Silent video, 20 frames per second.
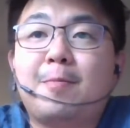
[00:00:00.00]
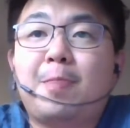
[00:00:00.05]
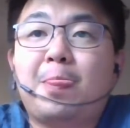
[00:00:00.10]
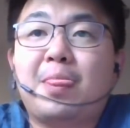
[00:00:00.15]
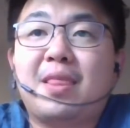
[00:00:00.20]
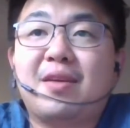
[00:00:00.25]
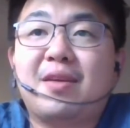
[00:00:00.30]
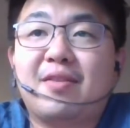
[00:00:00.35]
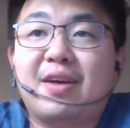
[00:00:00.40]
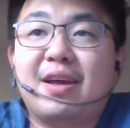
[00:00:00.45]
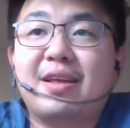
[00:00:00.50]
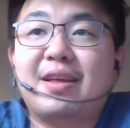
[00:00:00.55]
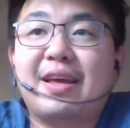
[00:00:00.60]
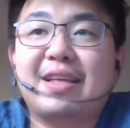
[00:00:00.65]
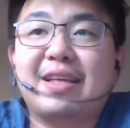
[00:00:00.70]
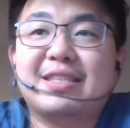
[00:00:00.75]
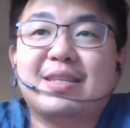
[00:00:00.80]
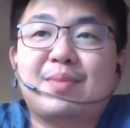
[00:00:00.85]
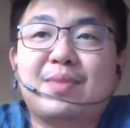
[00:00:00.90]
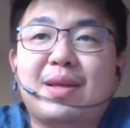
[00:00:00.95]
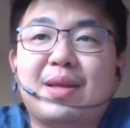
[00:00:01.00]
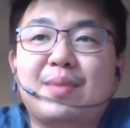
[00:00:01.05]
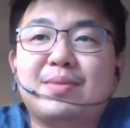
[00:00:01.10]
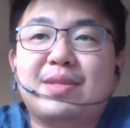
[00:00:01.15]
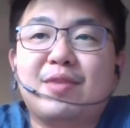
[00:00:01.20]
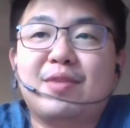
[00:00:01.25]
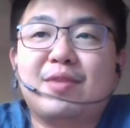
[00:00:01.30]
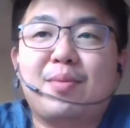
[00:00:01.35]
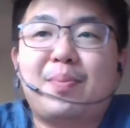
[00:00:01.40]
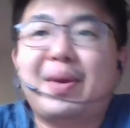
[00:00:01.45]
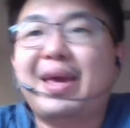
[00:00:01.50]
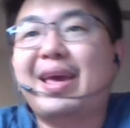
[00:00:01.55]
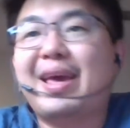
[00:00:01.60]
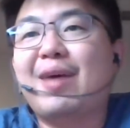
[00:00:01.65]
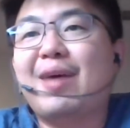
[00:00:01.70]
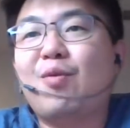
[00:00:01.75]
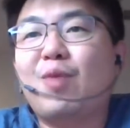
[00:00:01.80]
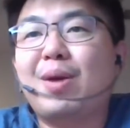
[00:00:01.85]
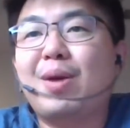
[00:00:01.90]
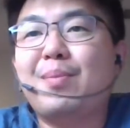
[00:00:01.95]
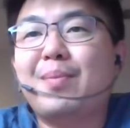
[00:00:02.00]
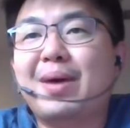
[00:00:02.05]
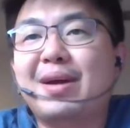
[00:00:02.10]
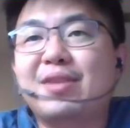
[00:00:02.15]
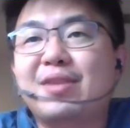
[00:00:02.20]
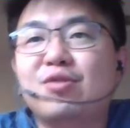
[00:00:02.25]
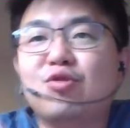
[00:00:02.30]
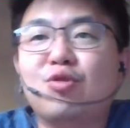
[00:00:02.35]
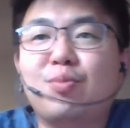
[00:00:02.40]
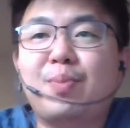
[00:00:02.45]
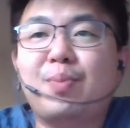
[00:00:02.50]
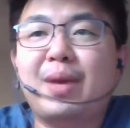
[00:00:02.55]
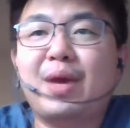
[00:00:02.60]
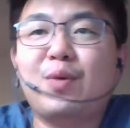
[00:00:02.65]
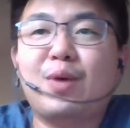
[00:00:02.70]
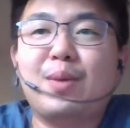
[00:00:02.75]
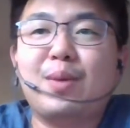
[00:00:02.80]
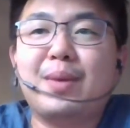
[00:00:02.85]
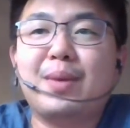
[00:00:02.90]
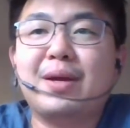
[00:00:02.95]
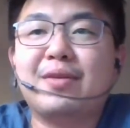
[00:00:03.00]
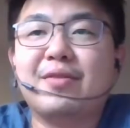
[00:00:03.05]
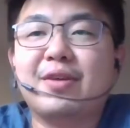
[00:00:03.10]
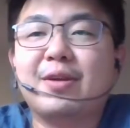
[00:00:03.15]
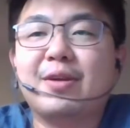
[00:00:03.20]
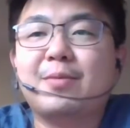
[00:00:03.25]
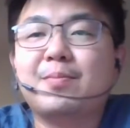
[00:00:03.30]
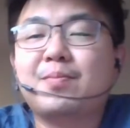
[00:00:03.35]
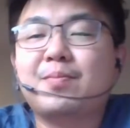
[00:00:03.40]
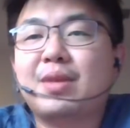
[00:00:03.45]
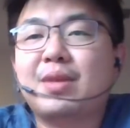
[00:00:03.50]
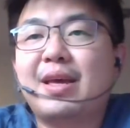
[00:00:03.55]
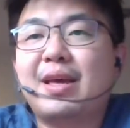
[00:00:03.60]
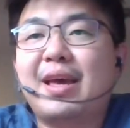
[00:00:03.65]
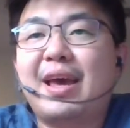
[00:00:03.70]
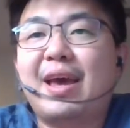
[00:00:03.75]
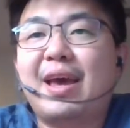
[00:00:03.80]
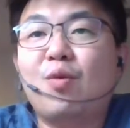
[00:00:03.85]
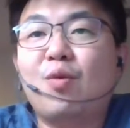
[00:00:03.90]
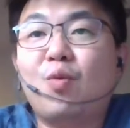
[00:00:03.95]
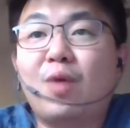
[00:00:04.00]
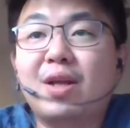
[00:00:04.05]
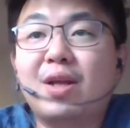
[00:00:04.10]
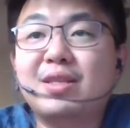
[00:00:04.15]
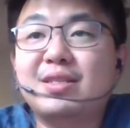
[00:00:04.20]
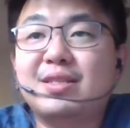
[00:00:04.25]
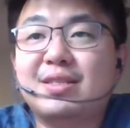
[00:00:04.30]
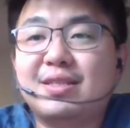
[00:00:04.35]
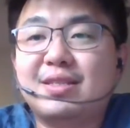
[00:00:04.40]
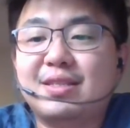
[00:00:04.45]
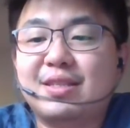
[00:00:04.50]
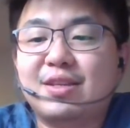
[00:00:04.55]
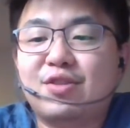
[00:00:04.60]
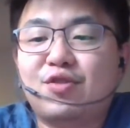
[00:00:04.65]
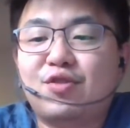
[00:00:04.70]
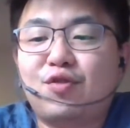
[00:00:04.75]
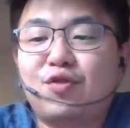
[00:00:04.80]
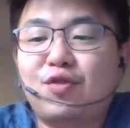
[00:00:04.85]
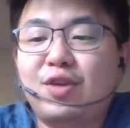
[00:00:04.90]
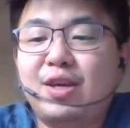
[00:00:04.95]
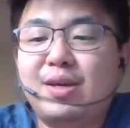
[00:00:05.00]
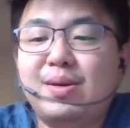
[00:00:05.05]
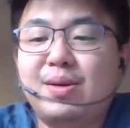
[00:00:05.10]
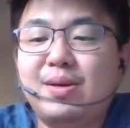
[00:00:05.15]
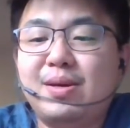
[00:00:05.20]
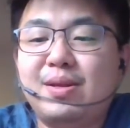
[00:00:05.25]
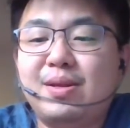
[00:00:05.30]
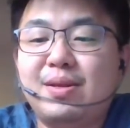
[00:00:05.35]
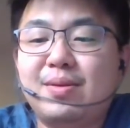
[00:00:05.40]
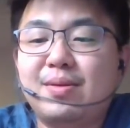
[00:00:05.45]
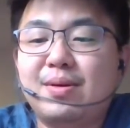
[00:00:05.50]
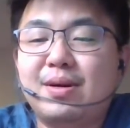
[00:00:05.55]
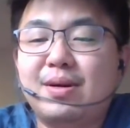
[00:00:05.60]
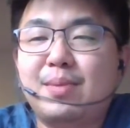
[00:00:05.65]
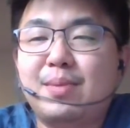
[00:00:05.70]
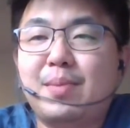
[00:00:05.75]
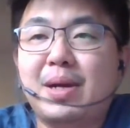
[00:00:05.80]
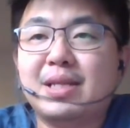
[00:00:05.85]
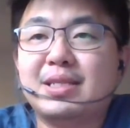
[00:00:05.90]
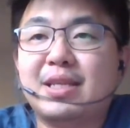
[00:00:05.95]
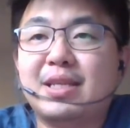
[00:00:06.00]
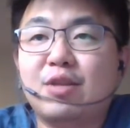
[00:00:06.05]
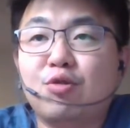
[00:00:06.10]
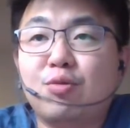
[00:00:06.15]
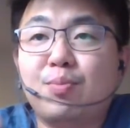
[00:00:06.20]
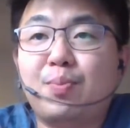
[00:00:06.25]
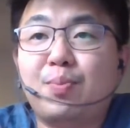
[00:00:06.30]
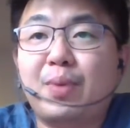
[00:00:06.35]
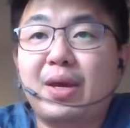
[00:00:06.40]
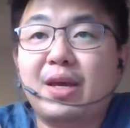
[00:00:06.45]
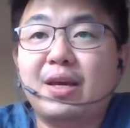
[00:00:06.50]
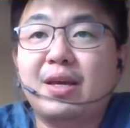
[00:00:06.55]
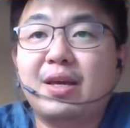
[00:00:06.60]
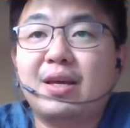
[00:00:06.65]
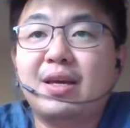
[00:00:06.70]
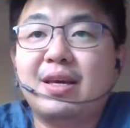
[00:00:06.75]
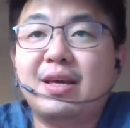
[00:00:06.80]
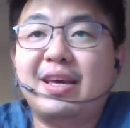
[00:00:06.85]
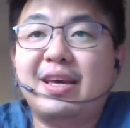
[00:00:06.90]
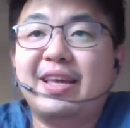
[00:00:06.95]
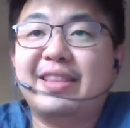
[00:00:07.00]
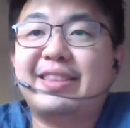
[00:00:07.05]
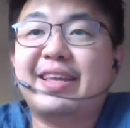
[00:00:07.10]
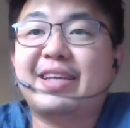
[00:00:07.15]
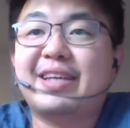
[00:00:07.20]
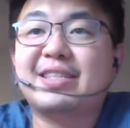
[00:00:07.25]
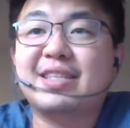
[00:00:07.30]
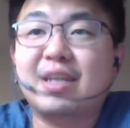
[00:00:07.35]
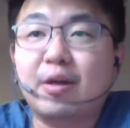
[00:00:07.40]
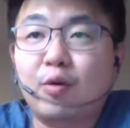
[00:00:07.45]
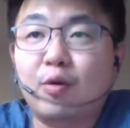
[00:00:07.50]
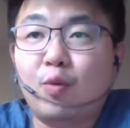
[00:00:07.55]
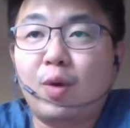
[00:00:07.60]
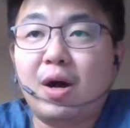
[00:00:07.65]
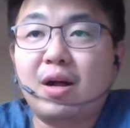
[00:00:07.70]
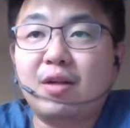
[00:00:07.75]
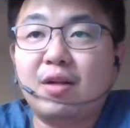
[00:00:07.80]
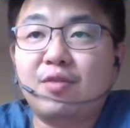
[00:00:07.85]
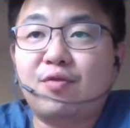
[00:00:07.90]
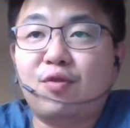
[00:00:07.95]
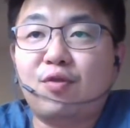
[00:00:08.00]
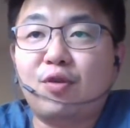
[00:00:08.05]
right? And sometimes they will pay 1 month, don't pay 1 month, right? And once the 3 months they don't pay, it takes a while for